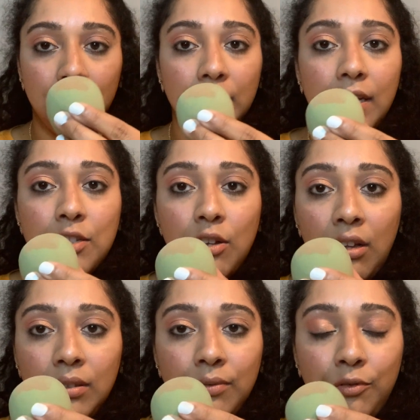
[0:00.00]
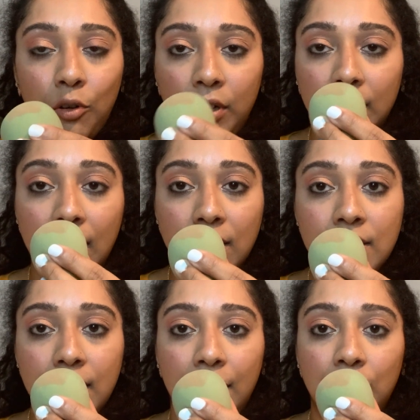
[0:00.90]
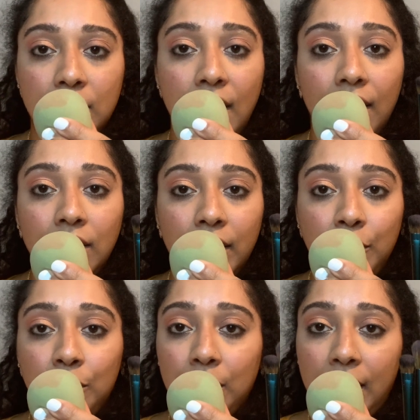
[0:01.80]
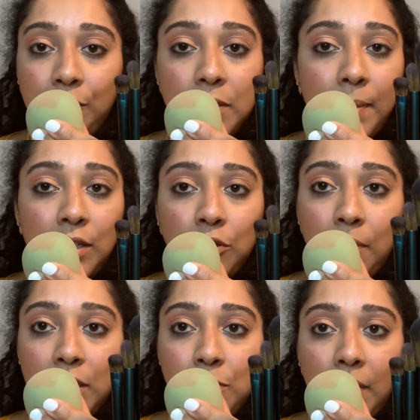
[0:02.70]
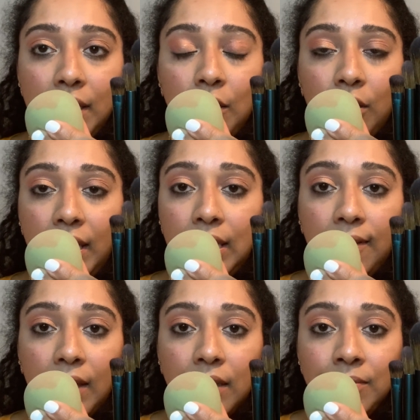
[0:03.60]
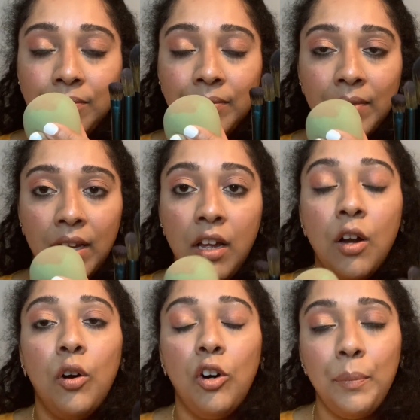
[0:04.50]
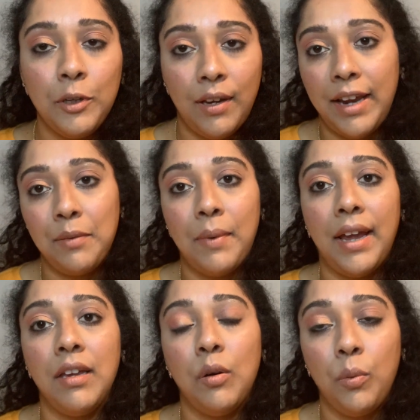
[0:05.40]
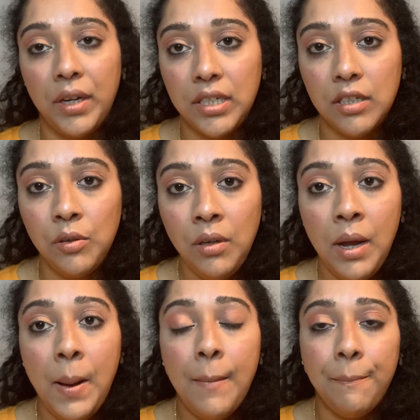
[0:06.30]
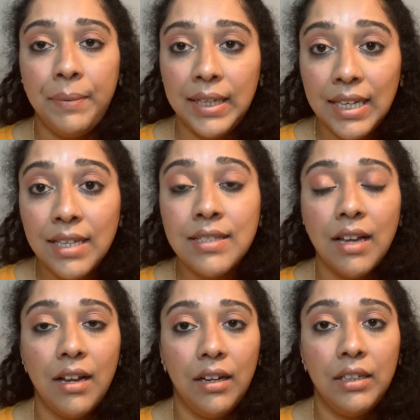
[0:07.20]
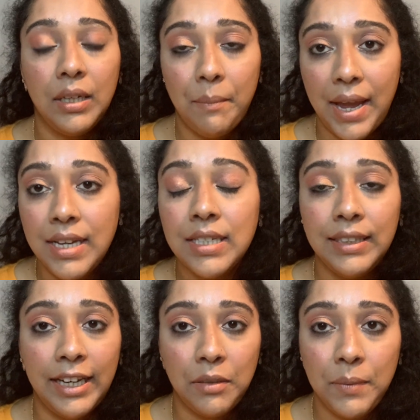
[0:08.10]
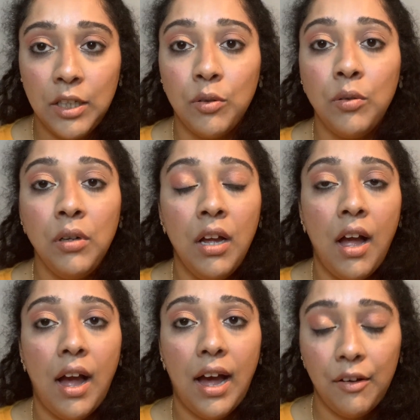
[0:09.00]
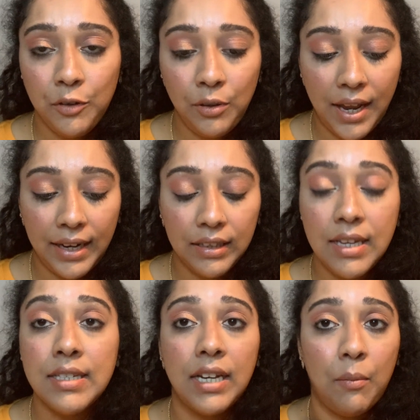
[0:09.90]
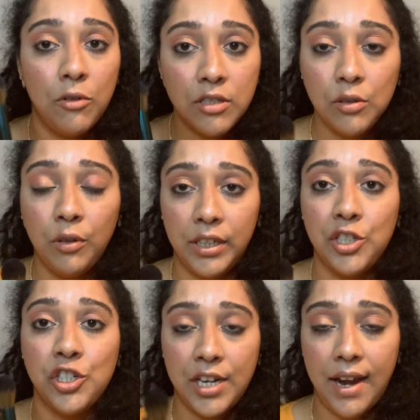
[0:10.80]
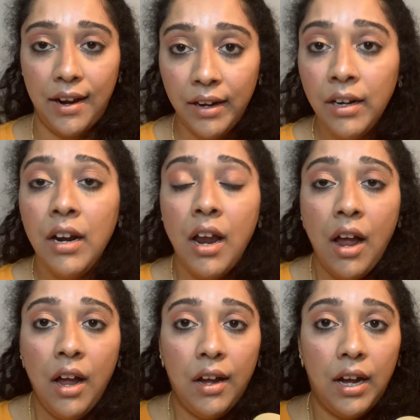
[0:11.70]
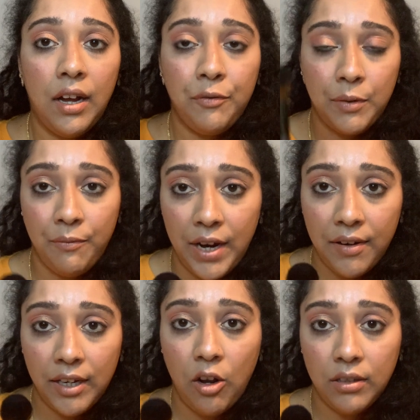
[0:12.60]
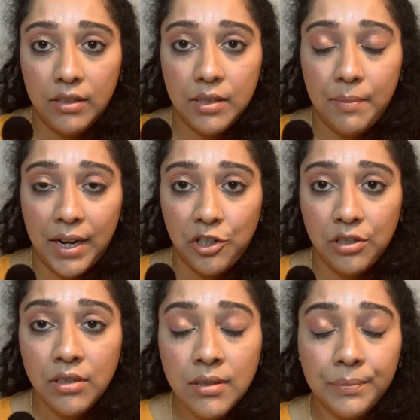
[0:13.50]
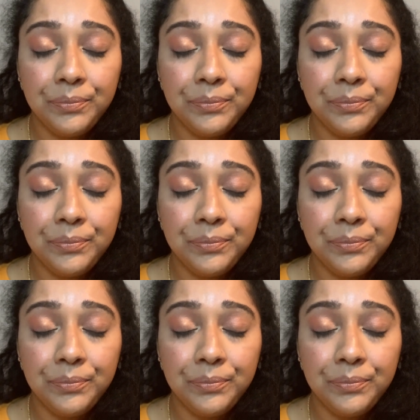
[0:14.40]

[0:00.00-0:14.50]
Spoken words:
That's all. 4 things and you're done, and you don't have to spend too much money on anything. Hope you liked my video. Please comment and let me know how you like this, and I'm also going to share from where I got these brushes.